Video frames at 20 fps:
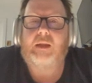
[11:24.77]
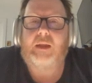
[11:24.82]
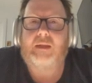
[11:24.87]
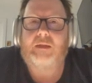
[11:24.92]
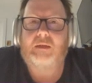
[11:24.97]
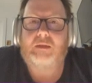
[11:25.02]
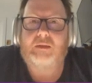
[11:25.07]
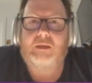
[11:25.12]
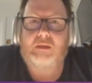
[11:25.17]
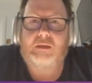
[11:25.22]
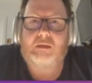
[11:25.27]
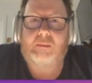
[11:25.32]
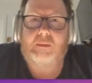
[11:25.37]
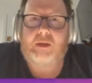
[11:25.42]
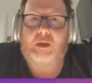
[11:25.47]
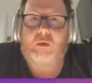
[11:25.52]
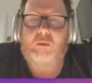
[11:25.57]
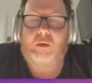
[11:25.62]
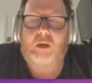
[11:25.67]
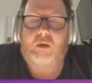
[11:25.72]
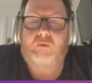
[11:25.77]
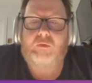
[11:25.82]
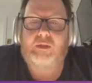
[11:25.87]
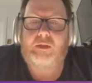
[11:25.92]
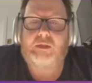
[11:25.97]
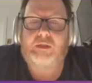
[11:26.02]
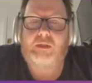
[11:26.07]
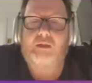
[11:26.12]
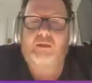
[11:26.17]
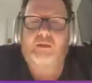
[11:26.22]
And that's a systematic way of
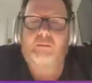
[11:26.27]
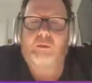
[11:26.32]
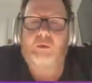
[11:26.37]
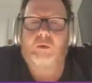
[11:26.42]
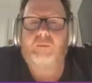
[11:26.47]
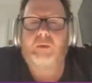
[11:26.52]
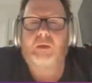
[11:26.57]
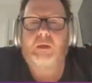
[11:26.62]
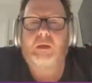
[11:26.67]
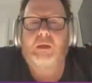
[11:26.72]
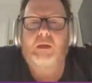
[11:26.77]
listing them all.